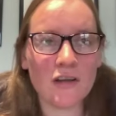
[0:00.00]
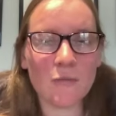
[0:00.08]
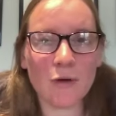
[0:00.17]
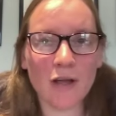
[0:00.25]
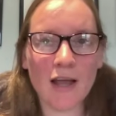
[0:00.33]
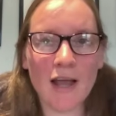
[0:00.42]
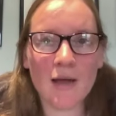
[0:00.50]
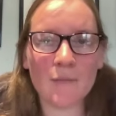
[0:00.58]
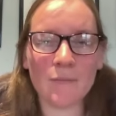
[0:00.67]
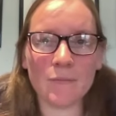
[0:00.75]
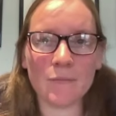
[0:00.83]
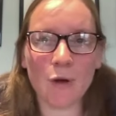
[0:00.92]
But
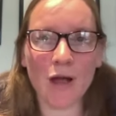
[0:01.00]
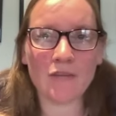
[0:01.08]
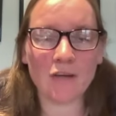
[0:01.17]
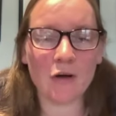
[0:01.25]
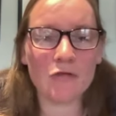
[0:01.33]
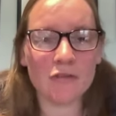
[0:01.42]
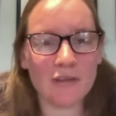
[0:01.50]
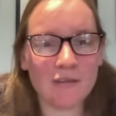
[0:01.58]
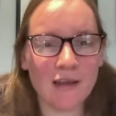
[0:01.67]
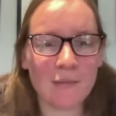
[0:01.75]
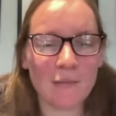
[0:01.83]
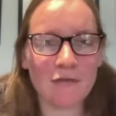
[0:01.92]
I've over this
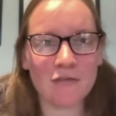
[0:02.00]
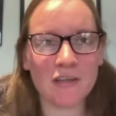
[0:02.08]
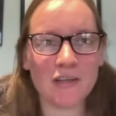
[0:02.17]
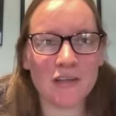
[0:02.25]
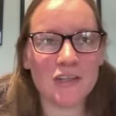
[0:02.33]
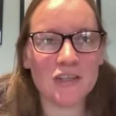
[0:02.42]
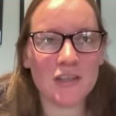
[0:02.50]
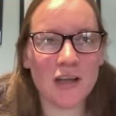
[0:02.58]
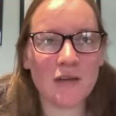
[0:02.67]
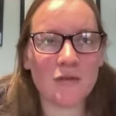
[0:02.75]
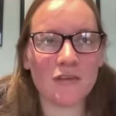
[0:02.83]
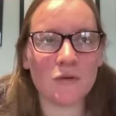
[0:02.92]
time I've really niched
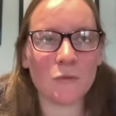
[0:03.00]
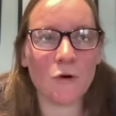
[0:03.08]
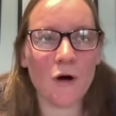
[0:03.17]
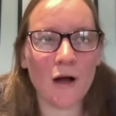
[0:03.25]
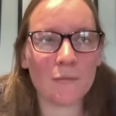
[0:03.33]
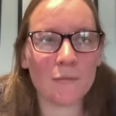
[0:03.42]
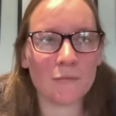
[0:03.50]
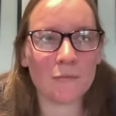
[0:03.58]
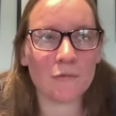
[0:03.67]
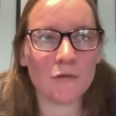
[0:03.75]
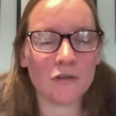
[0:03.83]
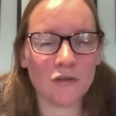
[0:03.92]
down into what
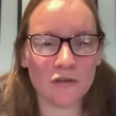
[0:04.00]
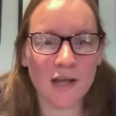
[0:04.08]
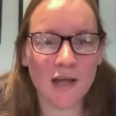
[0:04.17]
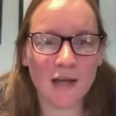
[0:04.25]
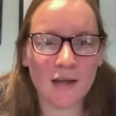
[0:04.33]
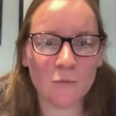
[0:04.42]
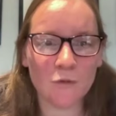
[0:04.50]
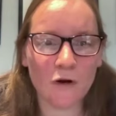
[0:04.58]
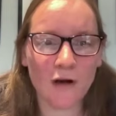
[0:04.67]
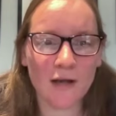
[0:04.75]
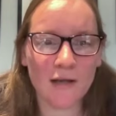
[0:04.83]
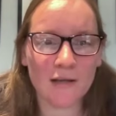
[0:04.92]
I'm good at and
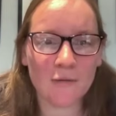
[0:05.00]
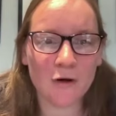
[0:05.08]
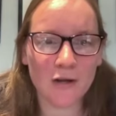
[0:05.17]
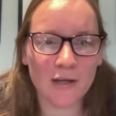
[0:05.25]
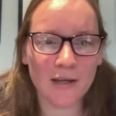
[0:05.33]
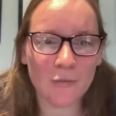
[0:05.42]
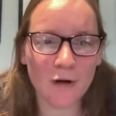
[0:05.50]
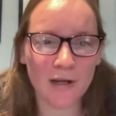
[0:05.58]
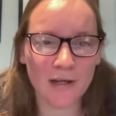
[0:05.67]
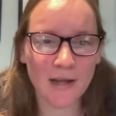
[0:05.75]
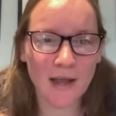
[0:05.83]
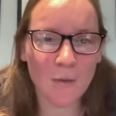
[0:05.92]
what I
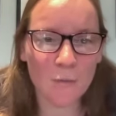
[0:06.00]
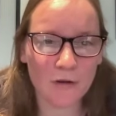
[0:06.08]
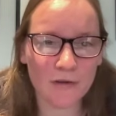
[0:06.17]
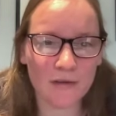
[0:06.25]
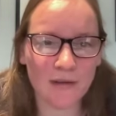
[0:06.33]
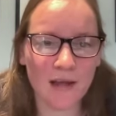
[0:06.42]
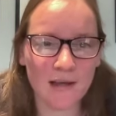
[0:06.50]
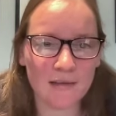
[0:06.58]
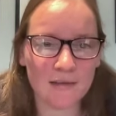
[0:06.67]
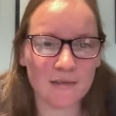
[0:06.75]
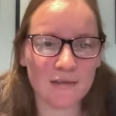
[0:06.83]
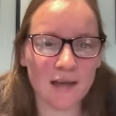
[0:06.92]
can help with. And that
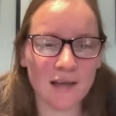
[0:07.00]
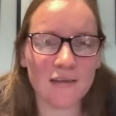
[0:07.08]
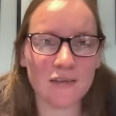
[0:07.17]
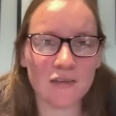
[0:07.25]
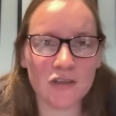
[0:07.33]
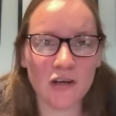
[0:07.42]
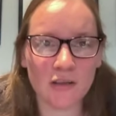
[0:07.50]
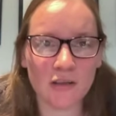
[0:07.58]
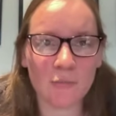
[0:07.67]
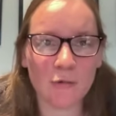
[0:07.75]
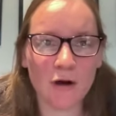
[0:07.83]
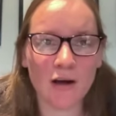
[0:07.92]
is the
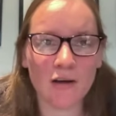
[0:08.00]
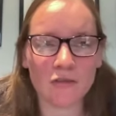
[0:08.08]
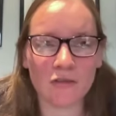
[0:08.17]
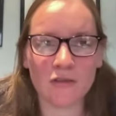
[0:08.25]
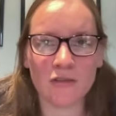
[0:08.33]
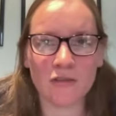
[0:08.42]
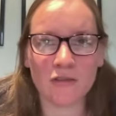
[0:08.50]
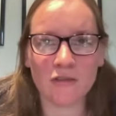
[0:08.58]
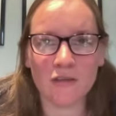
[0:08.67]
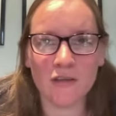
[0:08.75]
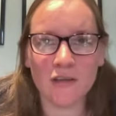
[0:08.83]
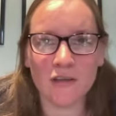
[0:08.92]
juggling part. So
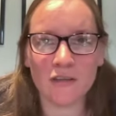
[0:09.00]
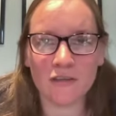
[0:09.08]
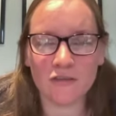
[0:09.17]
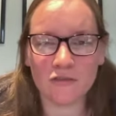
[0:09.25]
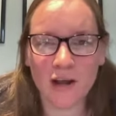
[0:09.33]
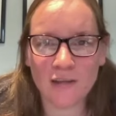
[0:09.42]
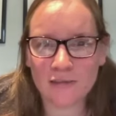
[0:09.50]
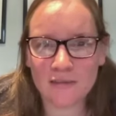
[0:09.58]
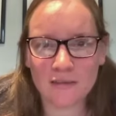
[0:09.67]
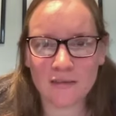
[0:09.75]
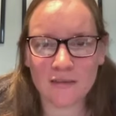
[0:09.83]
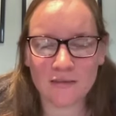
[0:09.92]
the
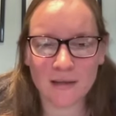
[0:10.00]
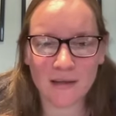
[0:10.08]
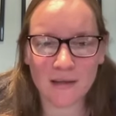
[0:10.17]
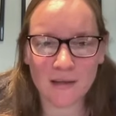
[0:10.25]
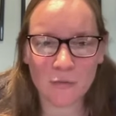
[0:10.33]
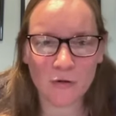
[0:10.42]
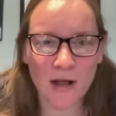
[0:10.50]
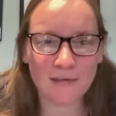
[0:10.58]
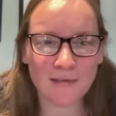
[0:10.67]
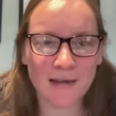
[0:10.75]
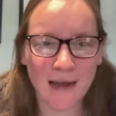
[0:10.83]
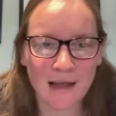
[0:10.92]
strategies, the daily
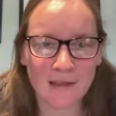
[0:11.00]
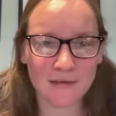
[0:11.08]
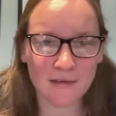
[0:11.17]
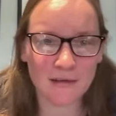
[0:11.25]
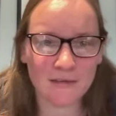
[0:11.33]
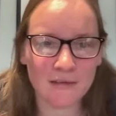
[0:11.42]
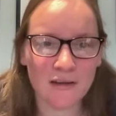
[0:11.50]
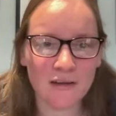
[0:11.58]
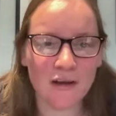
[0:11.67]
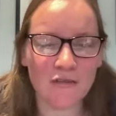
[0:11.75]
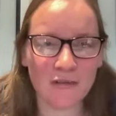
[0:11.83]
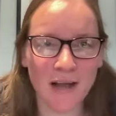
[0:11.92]
practicalities
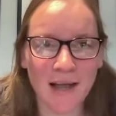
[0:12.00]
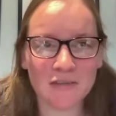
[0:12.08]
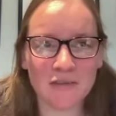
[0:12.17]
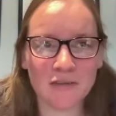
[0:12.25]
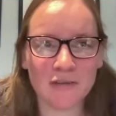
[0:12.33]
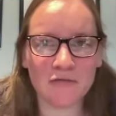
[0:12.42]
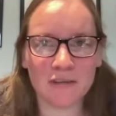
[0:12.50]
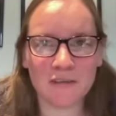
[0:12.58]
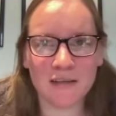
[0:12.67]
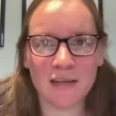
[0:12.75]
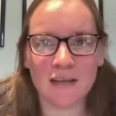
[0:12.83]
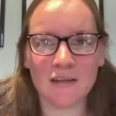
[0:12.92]
of actually
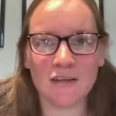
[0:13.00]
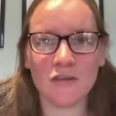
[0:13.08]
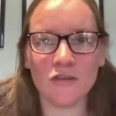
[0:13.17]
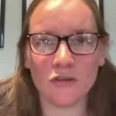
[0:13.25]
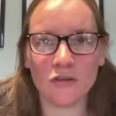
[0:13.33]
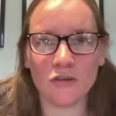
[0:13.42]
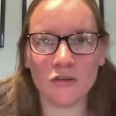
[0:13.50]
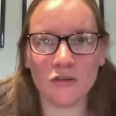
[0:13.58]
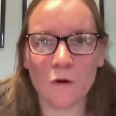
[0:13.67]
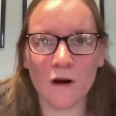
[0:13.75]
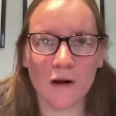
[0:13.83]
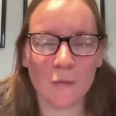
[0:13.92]
fitting in
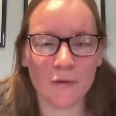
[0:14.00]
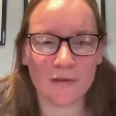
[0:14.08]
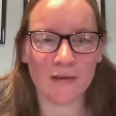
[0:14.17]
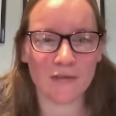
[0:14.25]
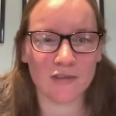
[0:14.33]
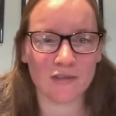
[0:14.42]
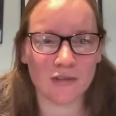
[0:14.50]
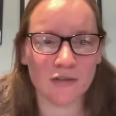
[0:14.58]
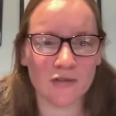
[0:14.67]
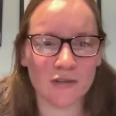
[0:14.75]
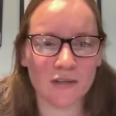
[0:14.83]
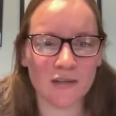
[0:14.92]
doing work with having
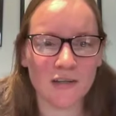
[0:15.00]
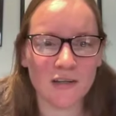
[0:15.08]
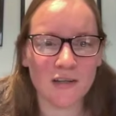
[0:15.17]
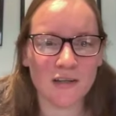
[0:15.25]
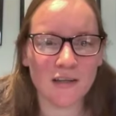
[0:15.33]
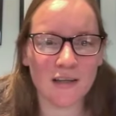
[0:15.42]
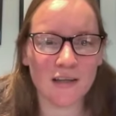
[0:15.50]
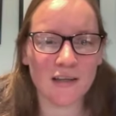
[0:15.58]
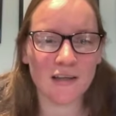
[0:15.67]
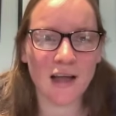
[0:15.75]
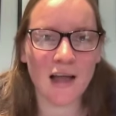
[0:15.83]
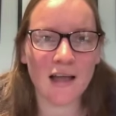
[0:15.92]
children.
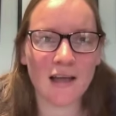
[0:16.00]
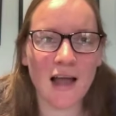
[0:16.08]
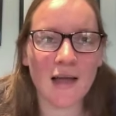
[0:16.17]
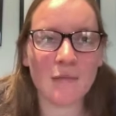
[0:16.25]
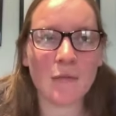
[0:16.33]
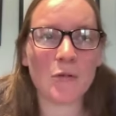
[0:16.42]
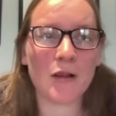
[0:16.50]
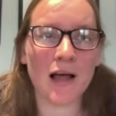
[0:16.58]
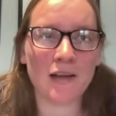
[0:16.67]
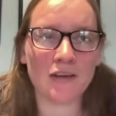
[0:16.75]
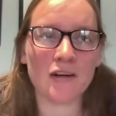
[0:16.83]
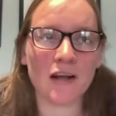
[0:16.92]
Like I'm a
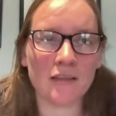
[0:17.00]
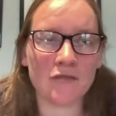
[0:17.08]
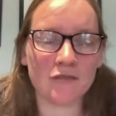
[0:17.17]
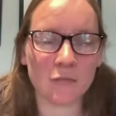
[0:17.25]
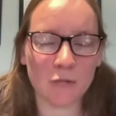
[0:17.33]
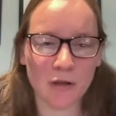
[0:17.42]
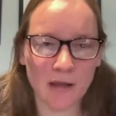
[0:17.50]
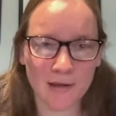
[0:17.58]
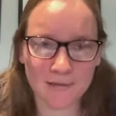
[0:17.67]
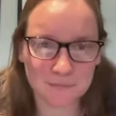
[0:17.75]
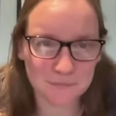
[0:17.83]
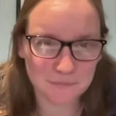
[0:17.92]
planner, I love to
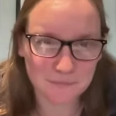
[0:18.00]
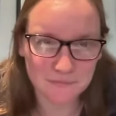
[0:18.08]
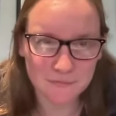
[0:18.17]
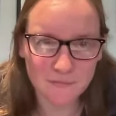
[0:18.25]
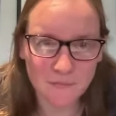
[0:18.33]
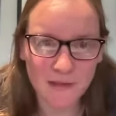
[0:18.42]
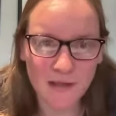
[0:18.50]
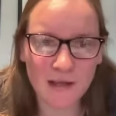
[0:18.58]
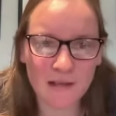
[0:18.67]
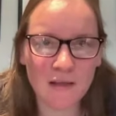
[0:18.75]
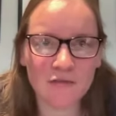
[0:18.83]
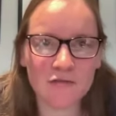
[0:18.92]
plan.
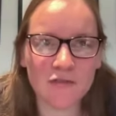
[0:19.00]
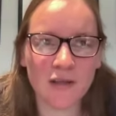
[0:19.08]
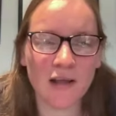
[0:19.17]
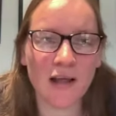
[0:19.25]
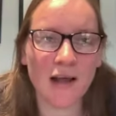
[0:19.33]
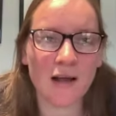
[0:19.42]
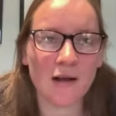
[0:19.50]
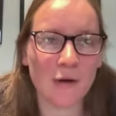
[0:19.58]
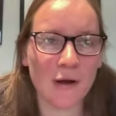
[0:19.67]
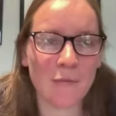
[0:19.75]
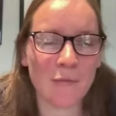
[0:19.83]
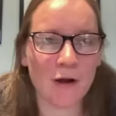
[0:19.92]
I'm
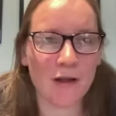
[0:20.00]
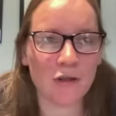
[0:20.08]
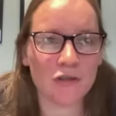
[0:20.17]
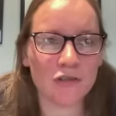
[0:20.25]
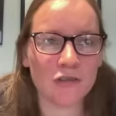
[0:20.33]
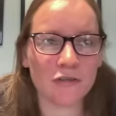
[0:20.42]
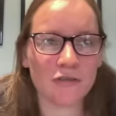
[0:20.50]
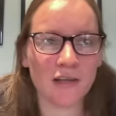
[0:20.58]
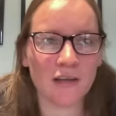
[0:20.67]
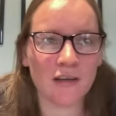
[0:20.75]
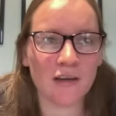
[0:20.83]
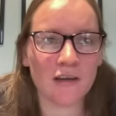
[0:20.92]
quite a logical
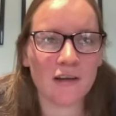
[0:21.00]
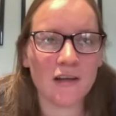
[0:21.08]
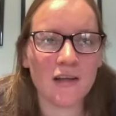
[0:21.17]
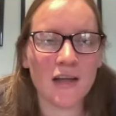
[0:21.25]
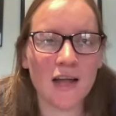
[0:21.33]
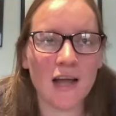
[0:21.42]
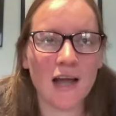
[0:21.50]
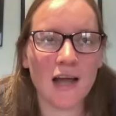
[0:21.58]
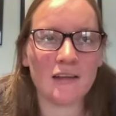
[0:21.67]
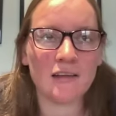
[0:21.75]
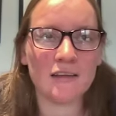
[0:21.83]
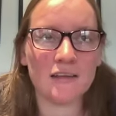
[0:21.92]
thinker,
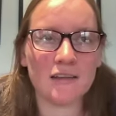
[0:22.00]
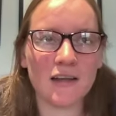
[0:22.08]
and